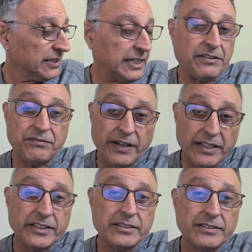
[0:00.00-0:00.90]
I felt
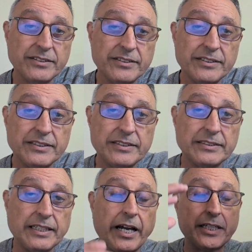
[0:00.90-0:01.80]
it,
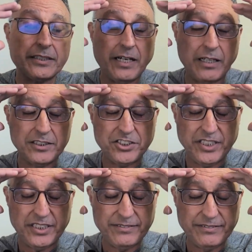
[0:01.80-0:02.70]
I acknowledged
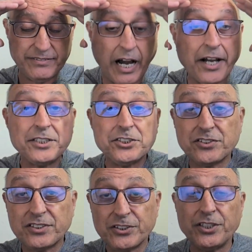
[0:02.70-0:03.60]
it, I
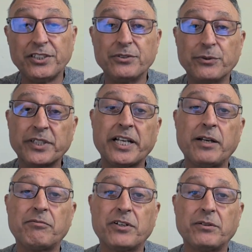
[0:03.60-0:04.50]
understood where it came
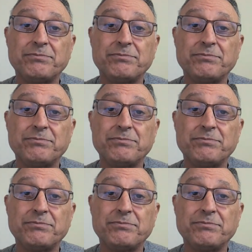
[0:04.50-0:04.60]
from.